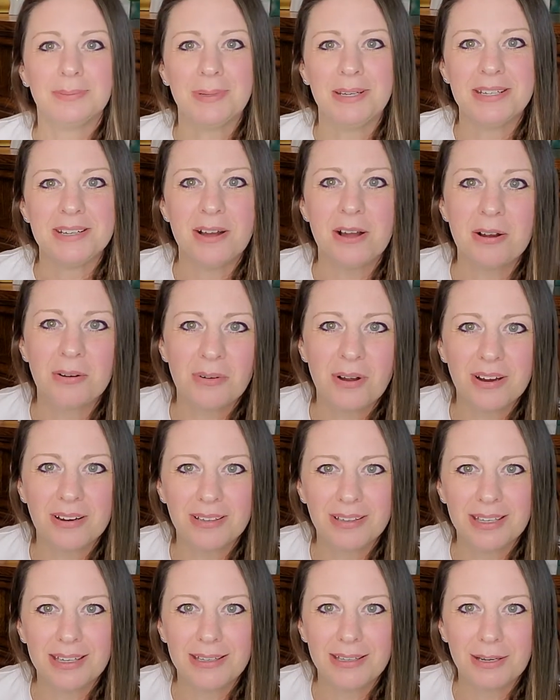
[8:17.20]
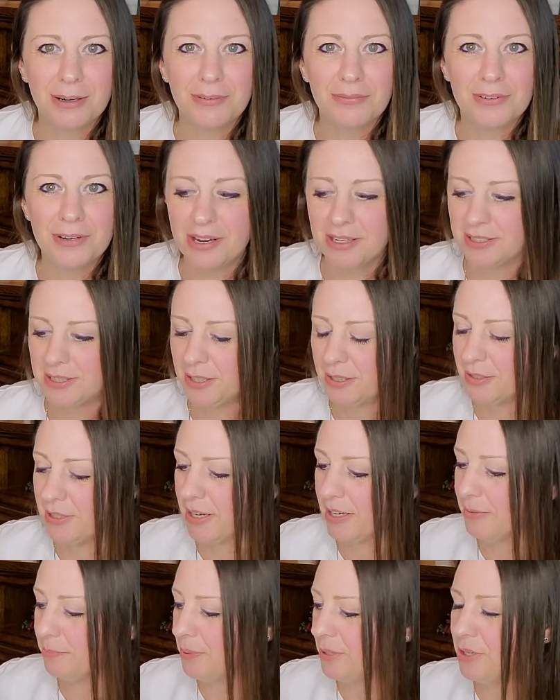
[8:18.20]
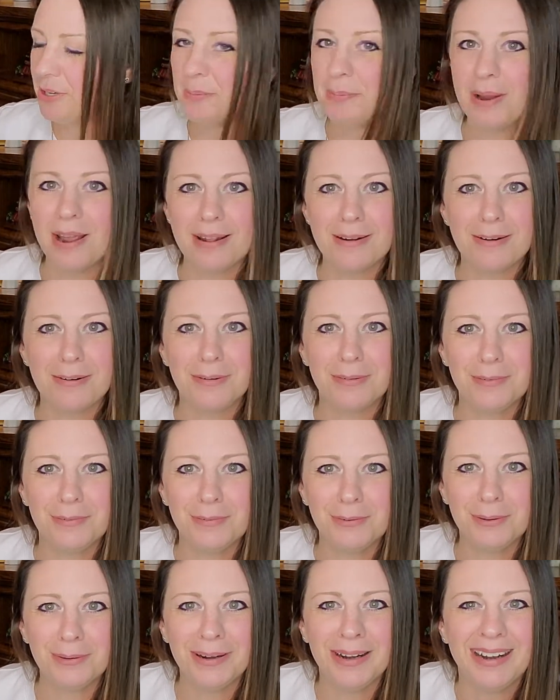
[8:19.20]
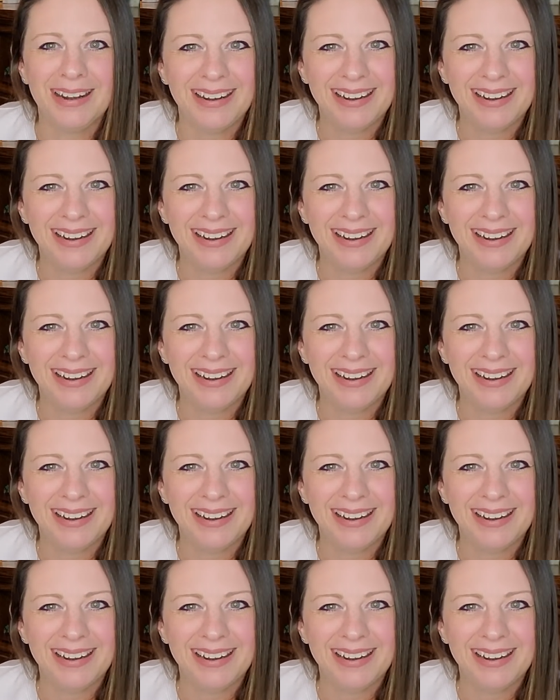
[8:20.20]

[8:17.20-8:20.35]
my dog walking in there. If you guys hear that pitter-patter on the floor.